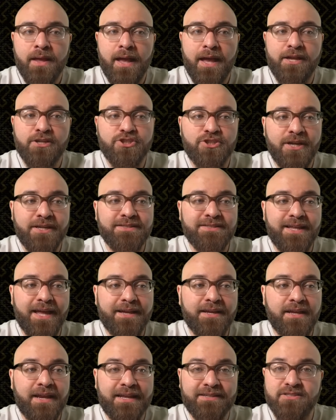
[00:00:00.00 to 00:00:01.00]
And Shane
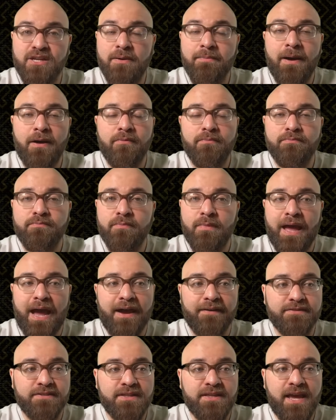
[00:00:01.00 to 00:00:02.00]
Steichen has come out
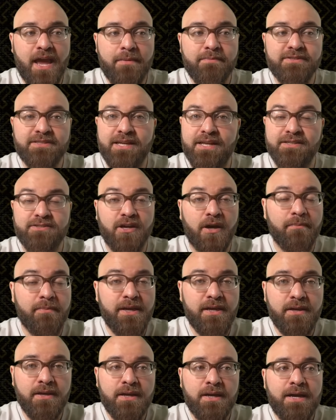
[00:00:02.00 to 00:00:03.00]
after the game and said, it's on
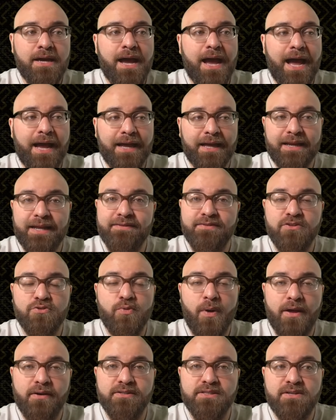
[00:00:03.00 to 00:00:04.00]
me. I got to get these
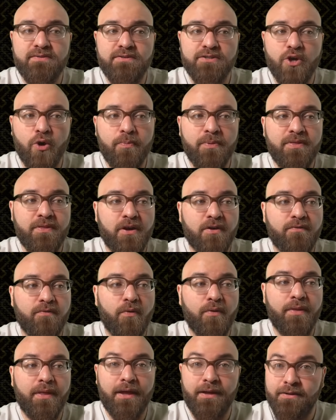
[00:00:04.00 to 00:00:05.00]
wide receivers open,
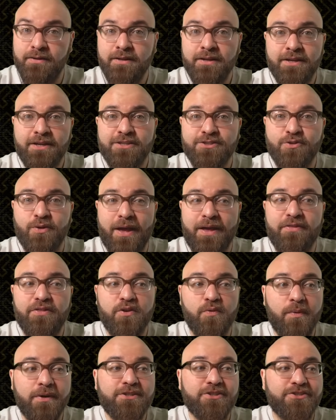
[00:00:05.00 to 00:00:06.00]
therefore that so Anthony
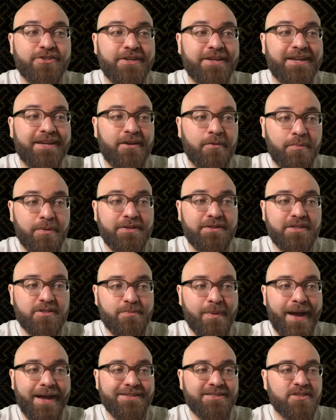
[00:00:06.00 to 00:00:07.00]
Richardson can complete these
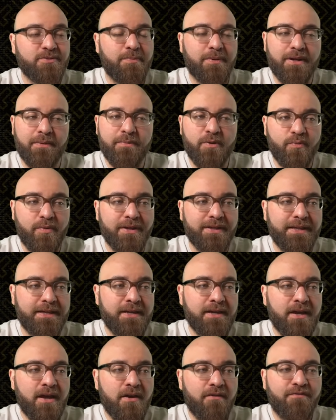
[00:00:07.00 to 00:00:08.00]
passes. But I mean, really,
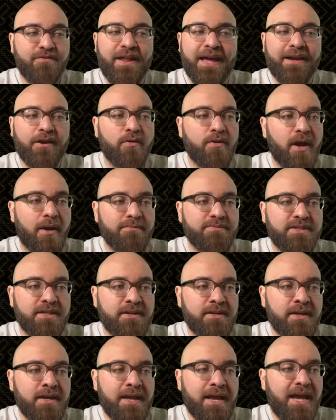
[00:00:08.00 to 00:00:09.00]
Flacco comes
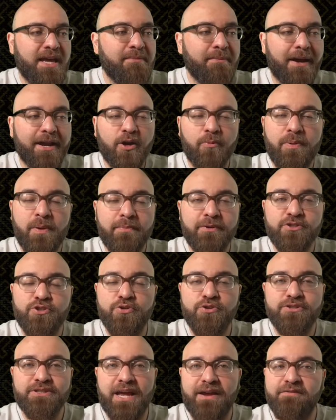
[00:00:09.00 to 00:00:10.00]
in and Michael Pittman
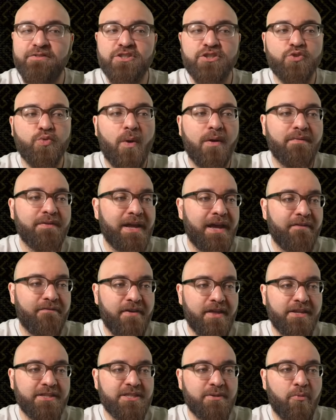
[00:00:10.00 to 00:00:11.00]
Jr. is averaging 12.5
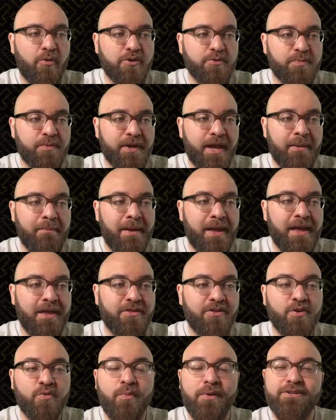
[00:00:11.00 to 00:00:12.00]
fantasy points per game.
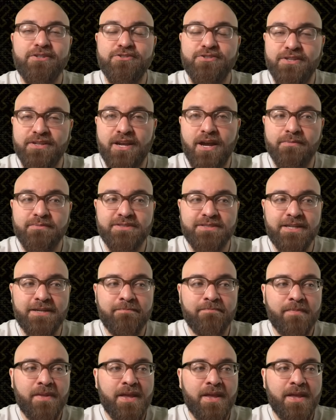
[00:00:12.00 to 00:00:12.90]
Anthony Richardson comes in